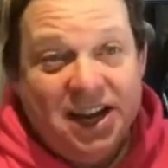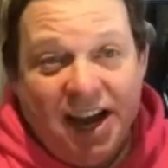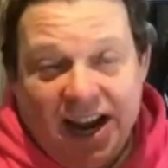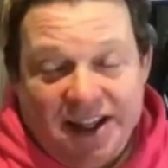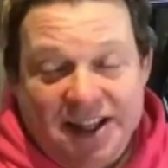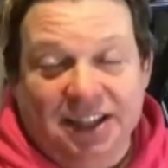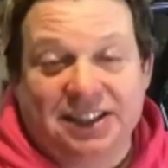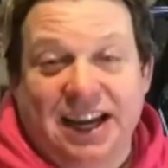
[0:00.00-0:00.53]
in
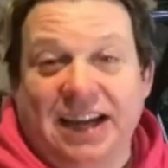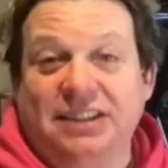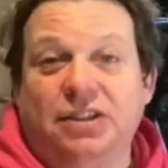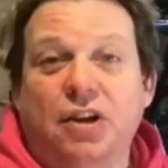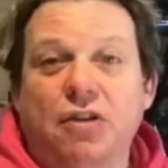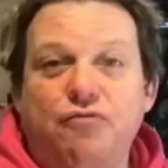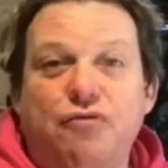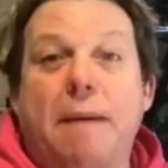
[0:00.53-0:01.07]
this
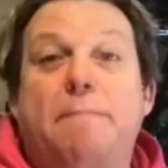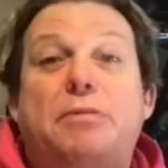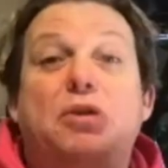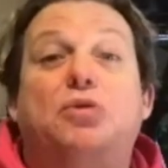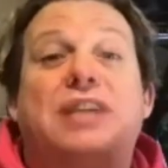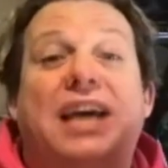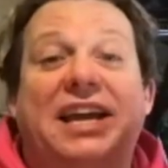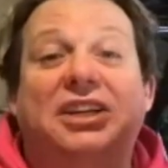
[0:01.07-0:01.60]
case,
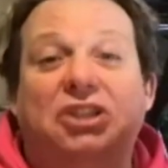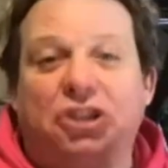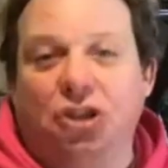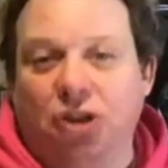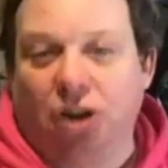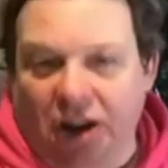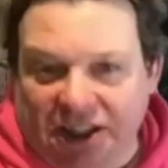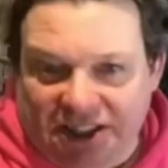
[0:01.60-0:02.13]

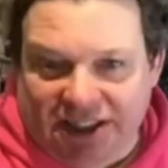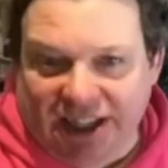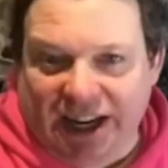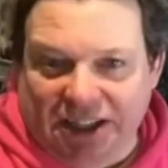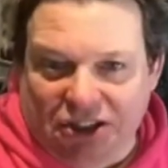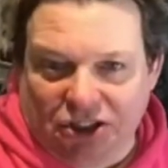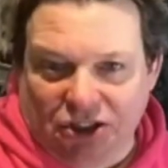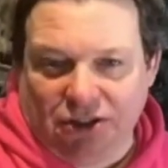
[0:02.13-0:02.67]
reputational
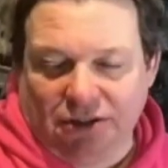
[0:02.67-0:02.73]
isolation.